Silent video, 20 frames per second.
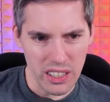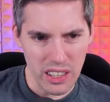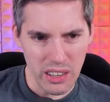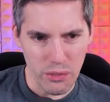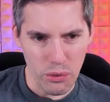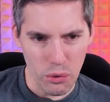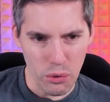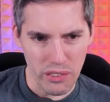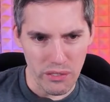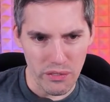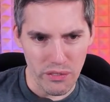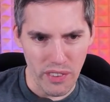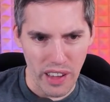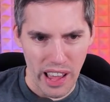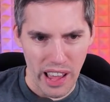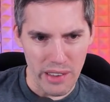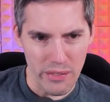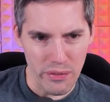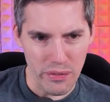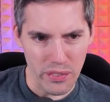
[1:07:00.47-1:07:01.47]
if you won
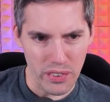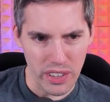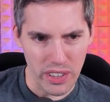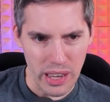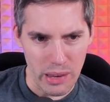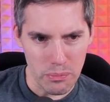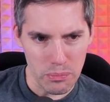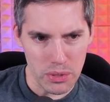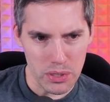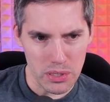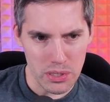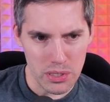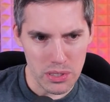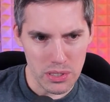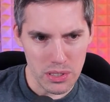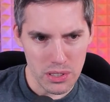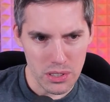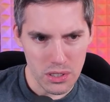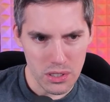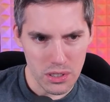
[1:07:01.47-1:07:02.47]
five
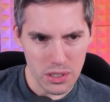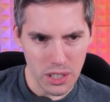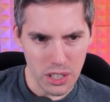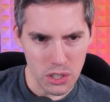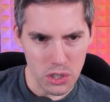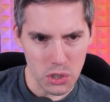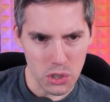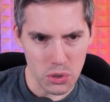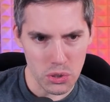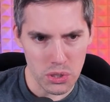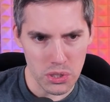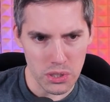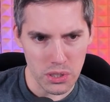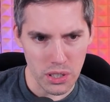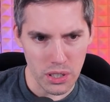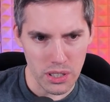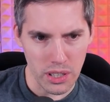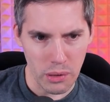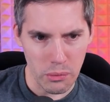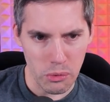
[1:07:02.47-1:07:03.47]
flips, okay, choose
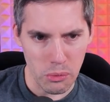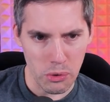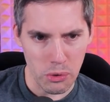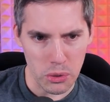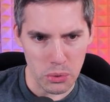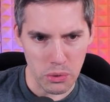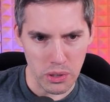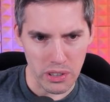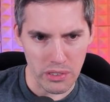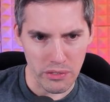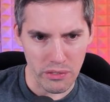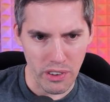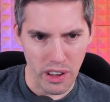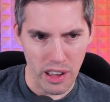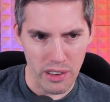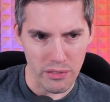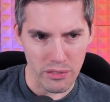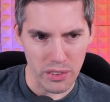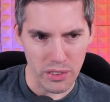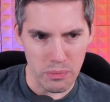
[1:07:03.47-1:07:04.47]
a number between and
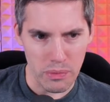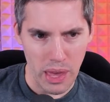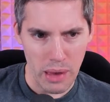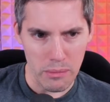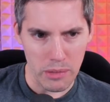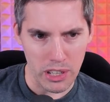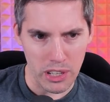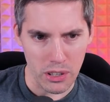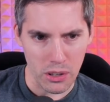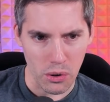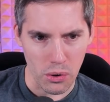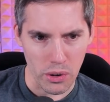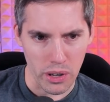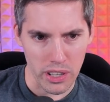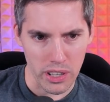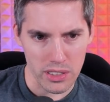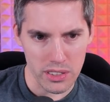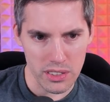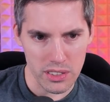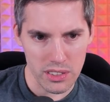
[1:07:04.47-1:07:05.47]
five, flip that many
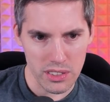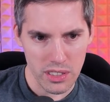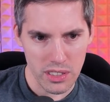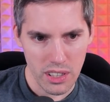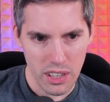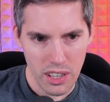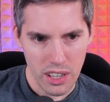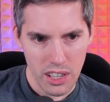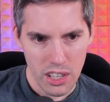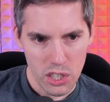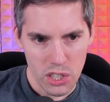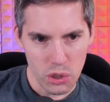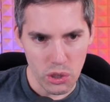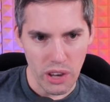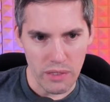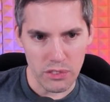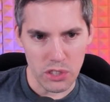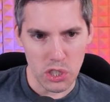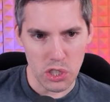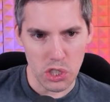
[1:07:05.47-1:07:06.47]
coins. So you
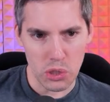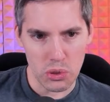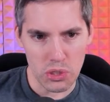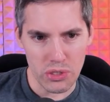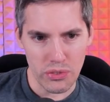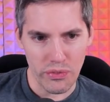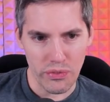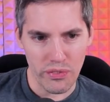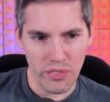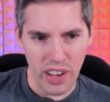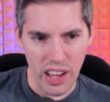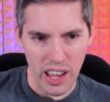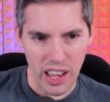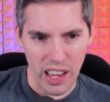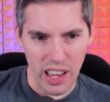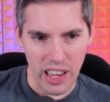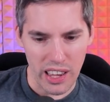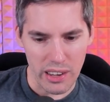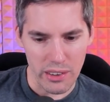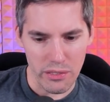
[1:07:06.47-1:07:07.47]
have to choose
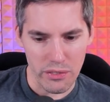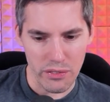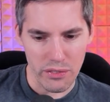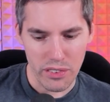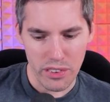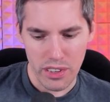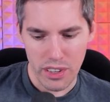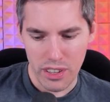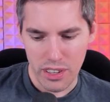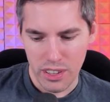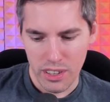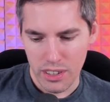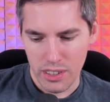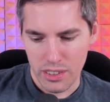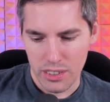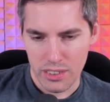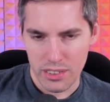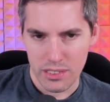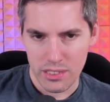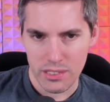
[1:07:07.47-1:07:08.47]
five.
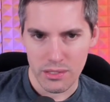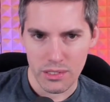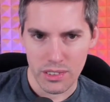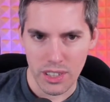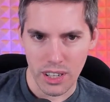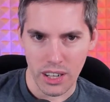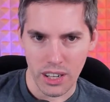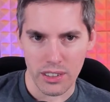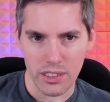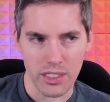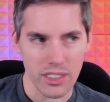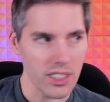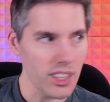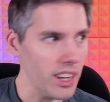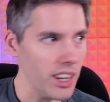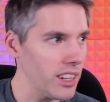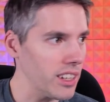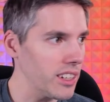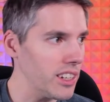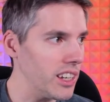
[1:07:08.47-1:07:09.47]
Uh,
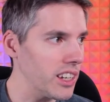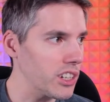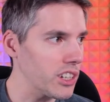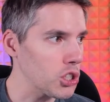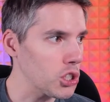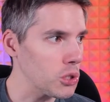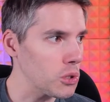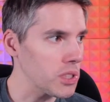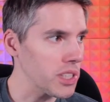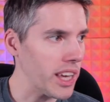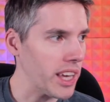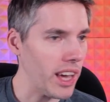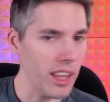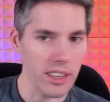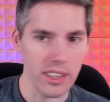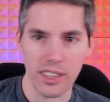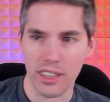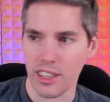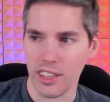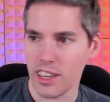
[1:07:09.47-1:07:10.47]
getting Nikachu's
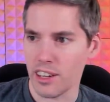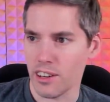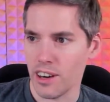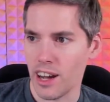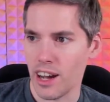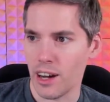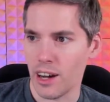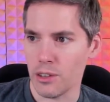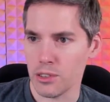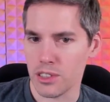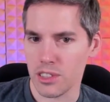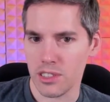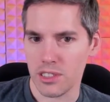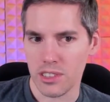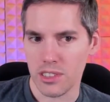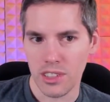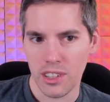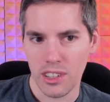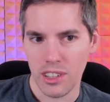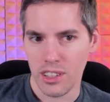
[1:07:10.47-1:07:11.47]
calculator out,
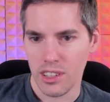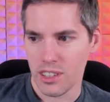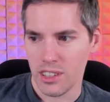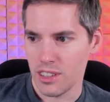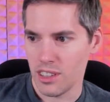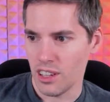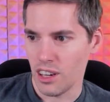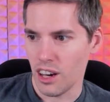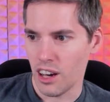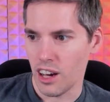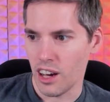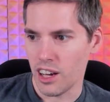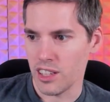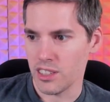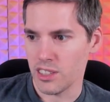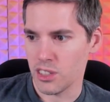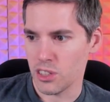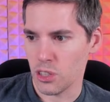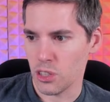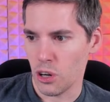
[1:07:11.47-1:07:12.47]
the
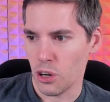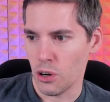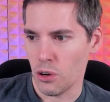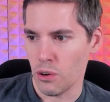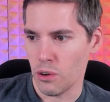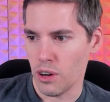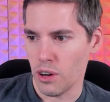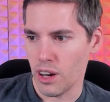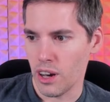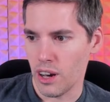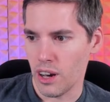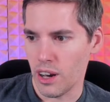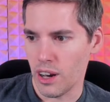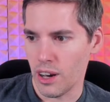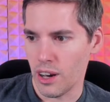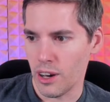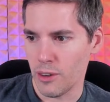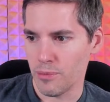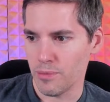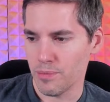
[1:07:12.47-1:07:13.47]
odds. So,
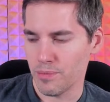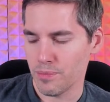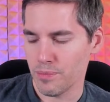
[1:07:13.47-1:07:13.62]
um,